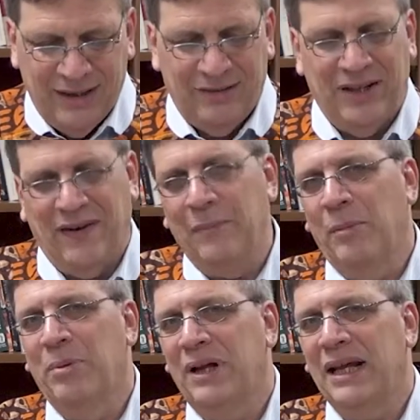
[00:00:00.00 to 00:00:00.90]
You see, if I'm
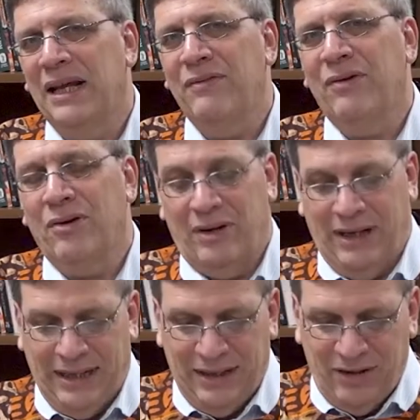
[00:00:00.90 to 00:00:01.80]
a believer
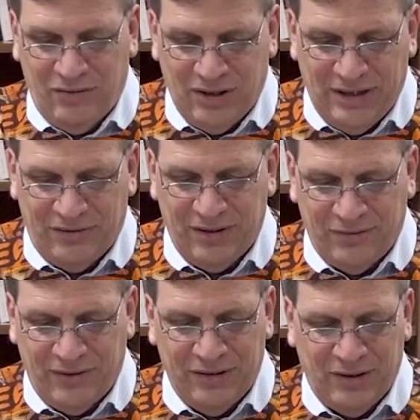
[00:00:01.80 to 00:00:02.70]
in
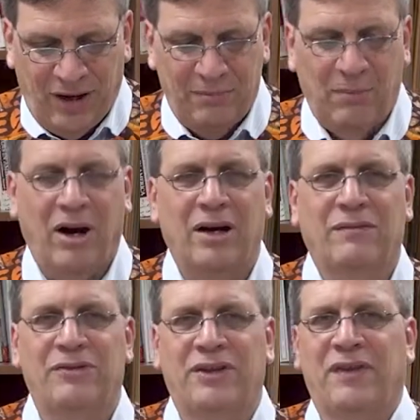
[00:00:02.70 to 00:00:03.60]
Jesus, then John
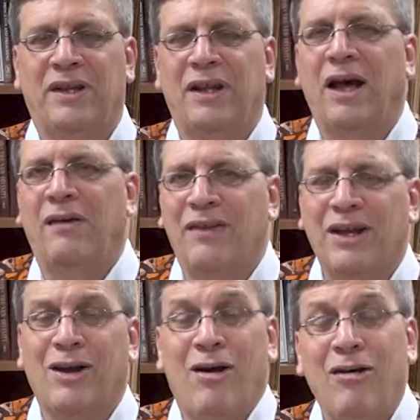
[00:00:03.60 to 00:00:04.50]
marvels at the love
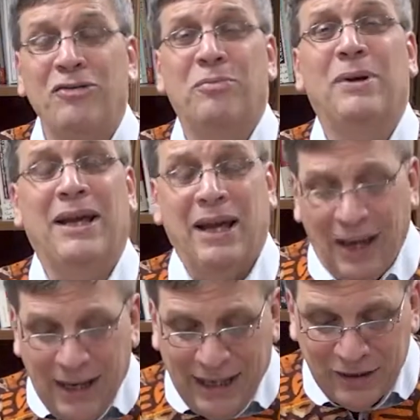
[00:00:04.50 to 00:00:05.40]
that calls me
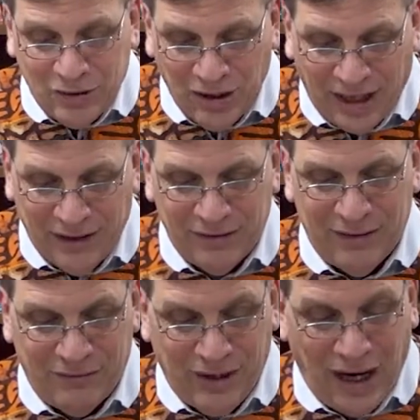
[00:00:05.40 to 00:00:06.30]
a child
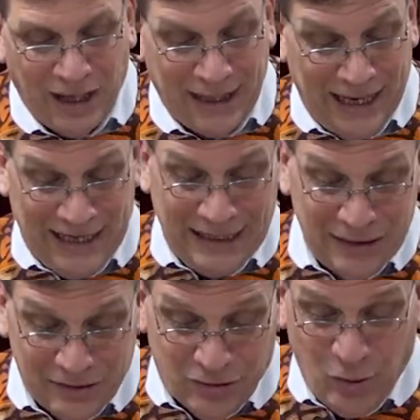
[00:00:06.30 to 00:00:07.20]
of God. And,
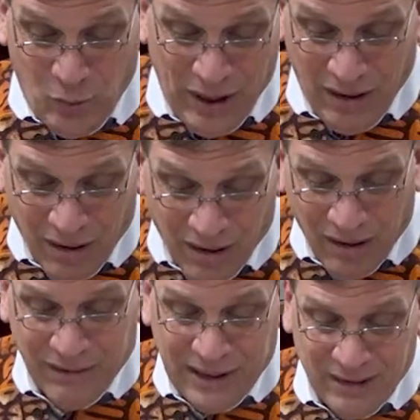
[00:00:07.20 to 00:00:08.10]
and so we
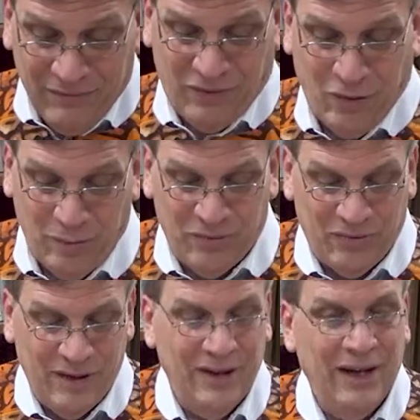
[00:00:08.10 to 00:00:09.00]
are, he
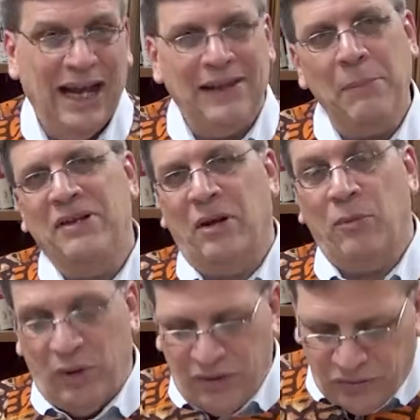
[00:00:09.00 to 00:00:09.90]
confirms. And that means
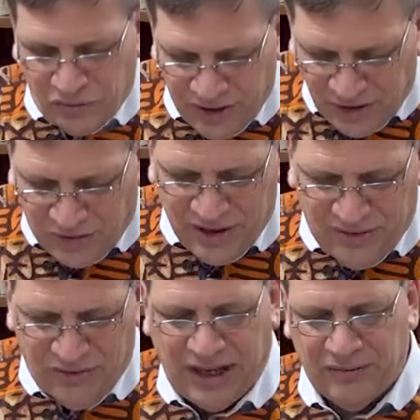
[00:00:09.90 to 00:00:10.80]
I'm going to see
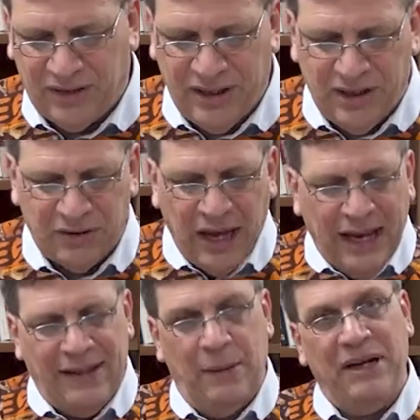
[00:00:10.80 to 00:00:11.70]
Jesus as he is.
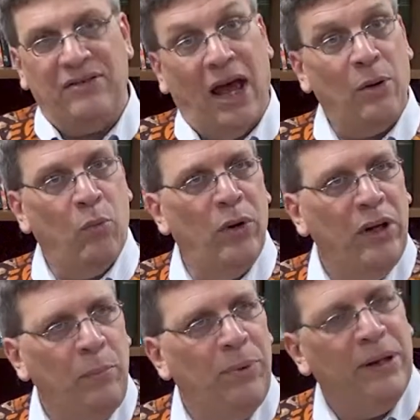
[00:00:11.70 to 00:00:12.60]
And that means I
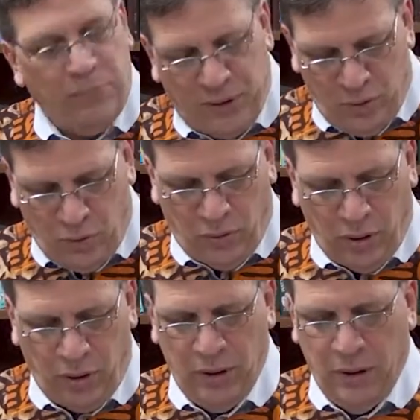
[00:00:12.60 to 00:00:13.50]
will be
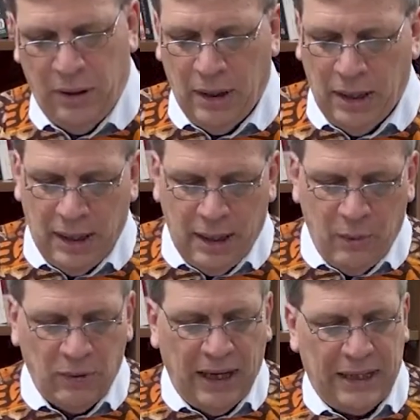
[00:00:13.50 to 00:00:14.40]
pure
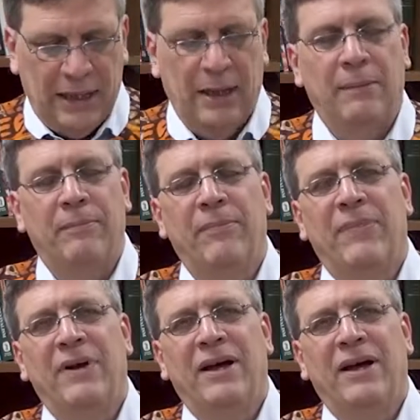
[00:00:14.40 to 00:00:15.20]
uh, like him.